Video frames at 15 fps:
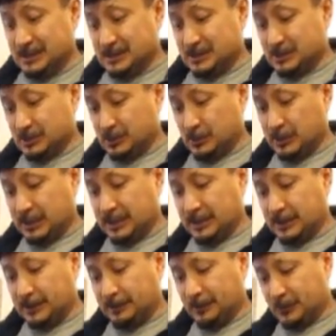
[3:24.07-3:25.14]
So, okay,
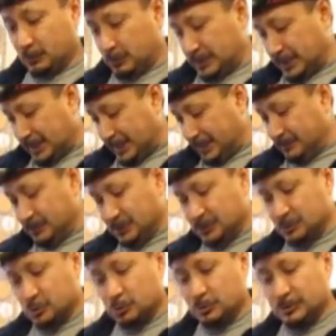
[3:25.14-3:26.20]
now what I am
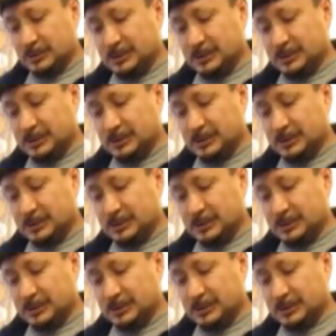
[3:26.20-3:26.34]
unscrewing